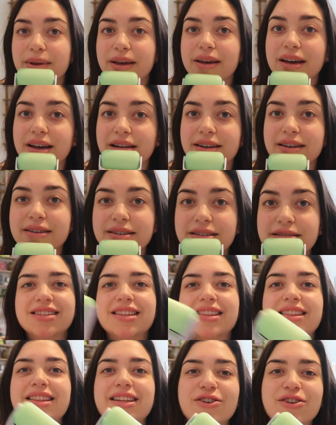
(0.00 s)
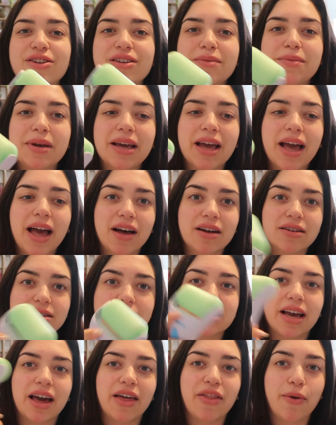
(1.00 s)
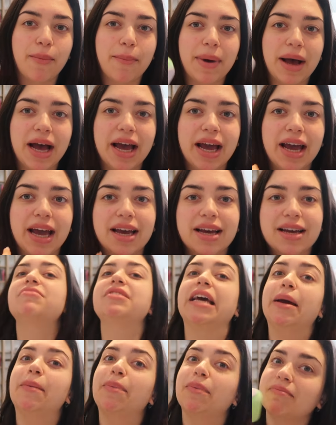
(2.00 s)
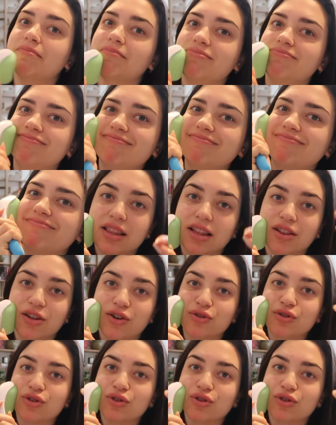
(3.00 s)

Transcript: because it's literally being held together by tape. The little